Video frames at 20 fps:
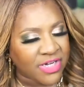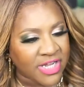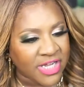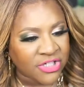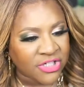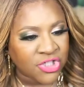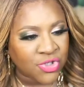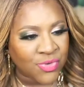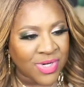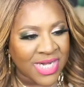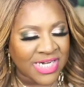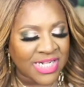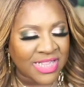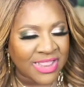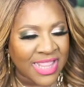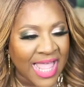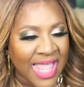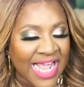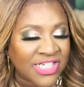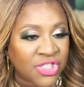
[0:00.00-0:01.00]
history in the
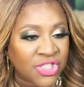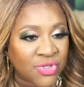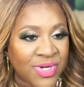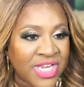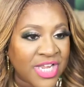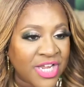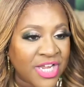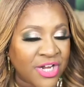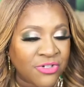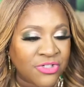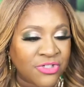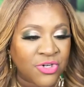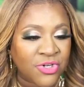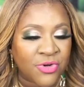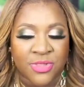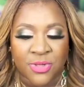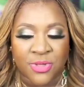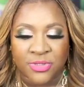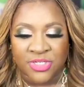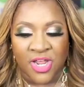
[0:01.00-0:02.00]
last 3 years during
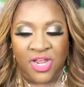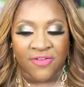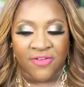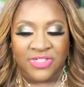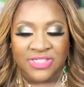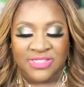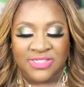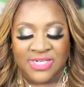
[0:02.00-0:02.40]
the toughest